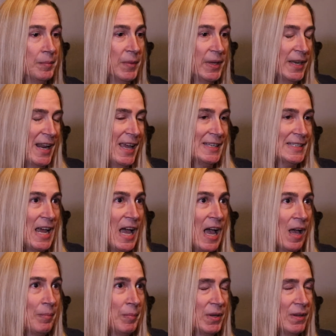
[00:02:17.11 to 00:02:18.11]
And I had
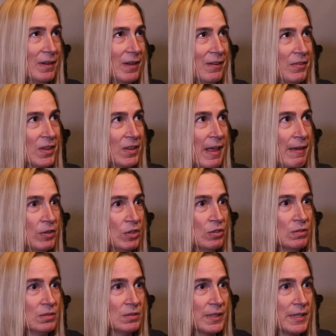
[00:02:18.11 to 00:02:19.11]
top of the
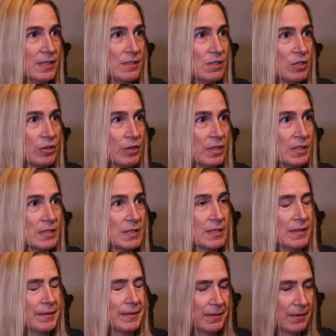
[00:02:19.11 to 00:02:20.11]
level insurance
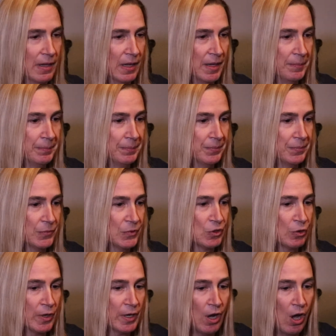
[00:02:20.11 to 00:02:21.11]

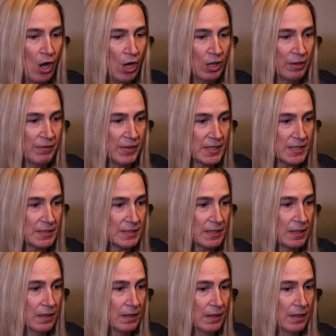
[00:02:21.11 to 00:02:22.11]
during all of this
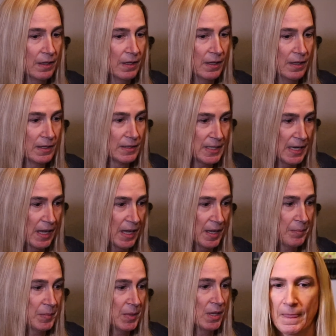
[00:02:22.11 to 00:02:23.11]

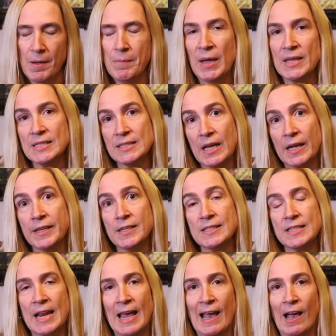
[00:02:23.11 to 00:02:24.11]
time. My son
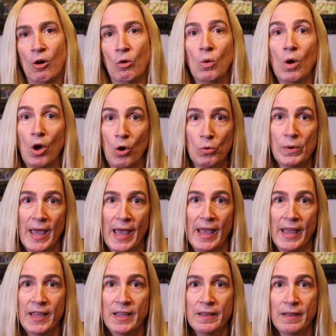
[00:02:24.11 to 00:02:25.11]
is now
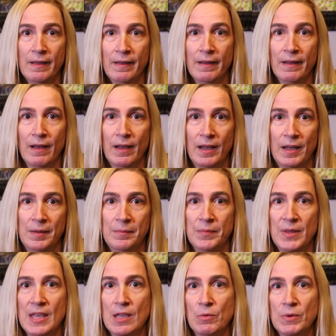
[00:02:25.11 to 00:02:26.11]
okay.
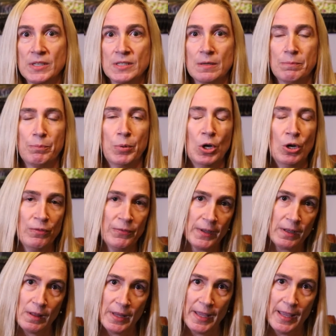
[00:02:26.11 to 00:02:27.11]
He was
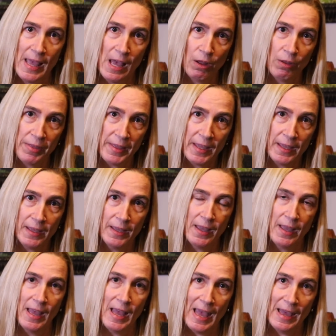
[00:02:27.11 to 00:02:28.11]
perfectly healthy
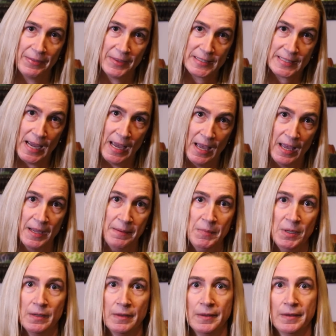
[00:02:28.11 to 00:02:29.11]
at the
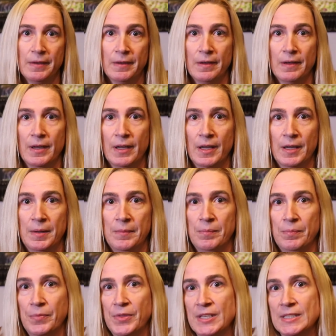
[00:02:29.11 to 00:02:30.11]
time.
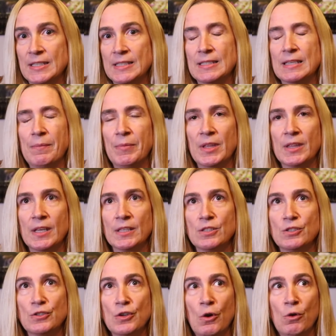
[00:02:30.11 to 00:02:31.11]
This is something
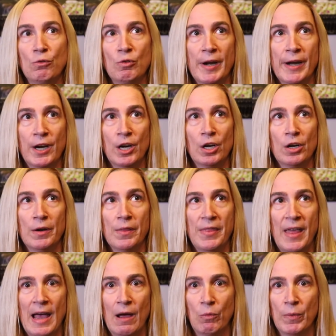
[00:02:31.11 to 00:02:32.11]
that's so rare
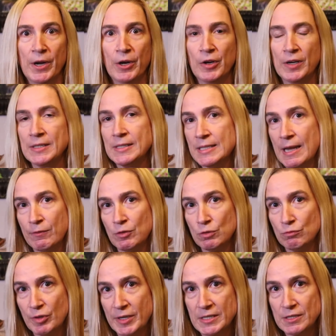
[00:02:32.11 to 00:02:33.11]
that we are in
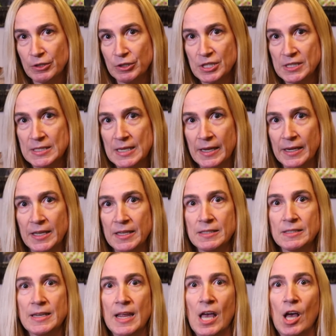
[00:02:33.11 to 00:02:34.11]
several research
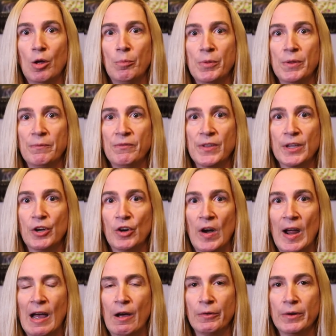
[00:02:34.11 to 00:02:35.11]
studies to help them figure
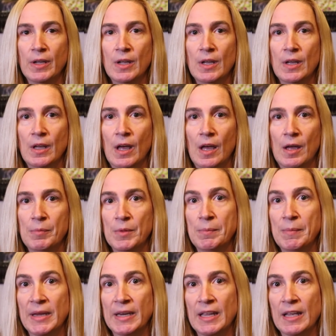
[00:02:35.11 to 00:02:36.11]
out the
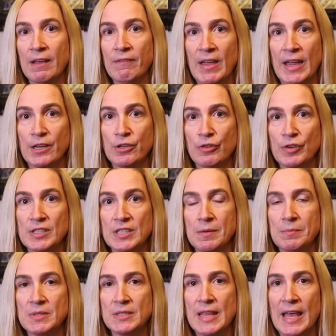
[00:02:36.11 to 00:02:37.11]
meaning of
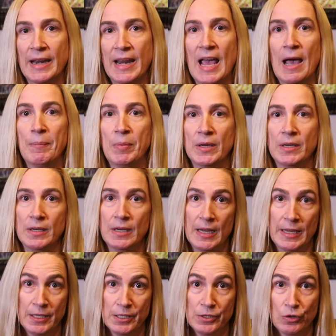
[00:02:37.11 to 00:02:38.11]
aneurysms that
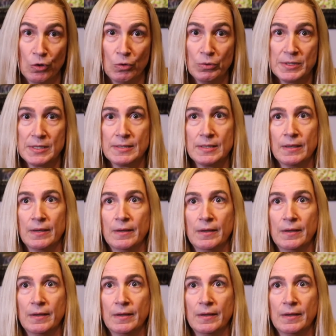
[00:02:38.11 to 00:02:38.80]
happen in adults.